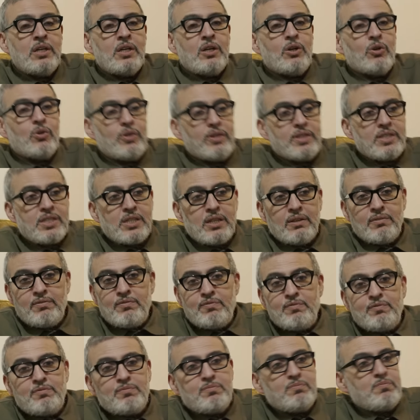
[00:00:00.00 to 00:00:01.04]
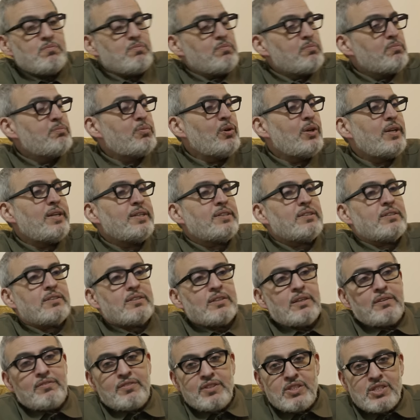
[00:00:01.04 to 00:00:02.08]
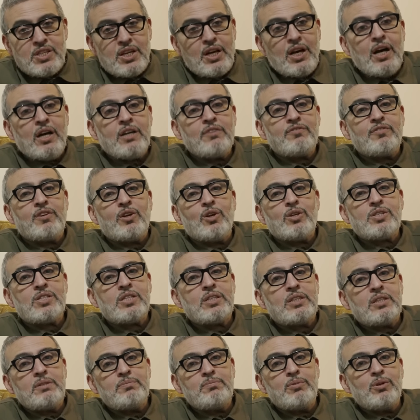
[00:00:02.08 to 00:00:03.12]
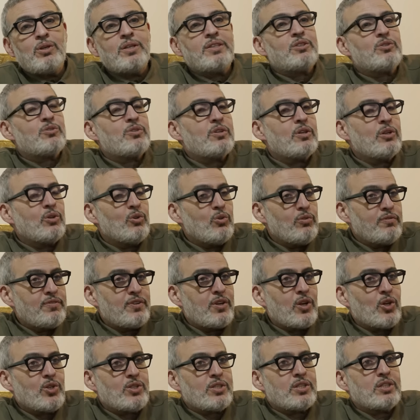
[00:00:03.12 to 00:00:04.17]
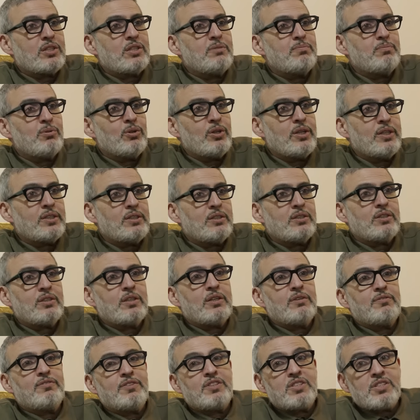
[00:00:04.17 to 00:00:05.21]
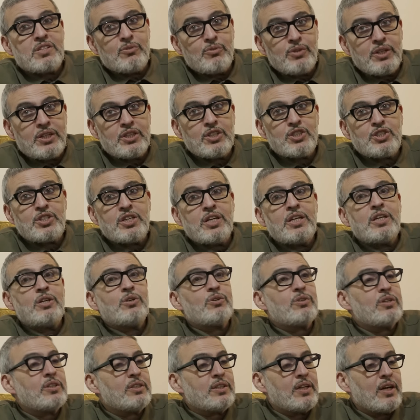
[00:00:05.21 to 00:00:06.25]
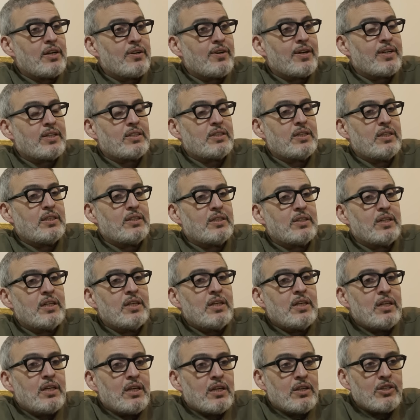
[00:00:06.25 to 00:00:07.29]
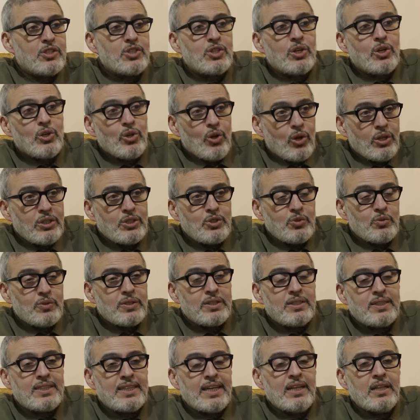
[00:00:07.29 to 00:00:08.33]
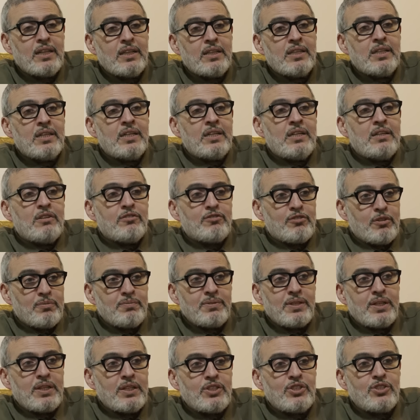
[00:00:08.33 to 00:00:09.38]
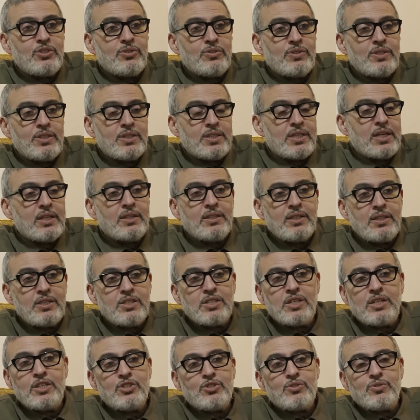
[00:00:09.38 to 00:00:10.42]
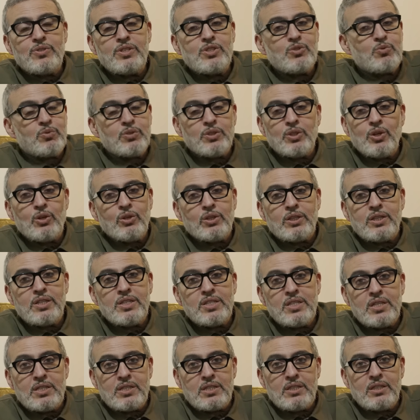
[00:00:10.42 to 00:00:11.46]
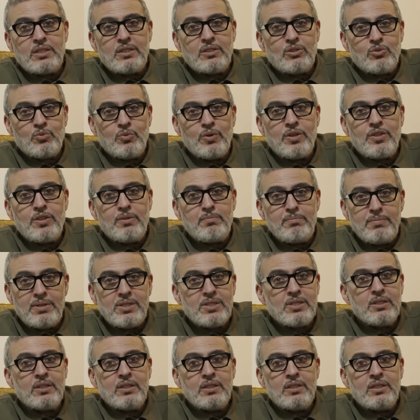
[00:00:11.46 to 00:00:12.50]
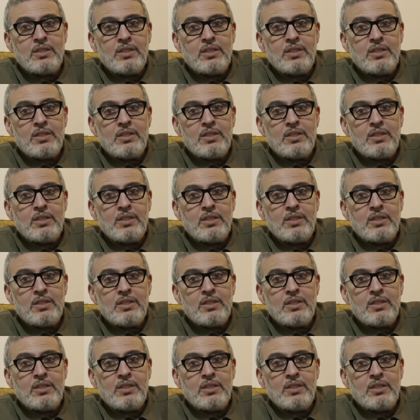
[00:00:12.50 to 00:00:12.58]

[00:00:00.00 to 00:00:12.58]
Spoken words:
or it's a bullet, if it's a high velocity bullet or a low velocity bullet, if it's a ricochet or a direct hit. There's a lot you can tell from the injuries, and these injuries were not consistent with the missile.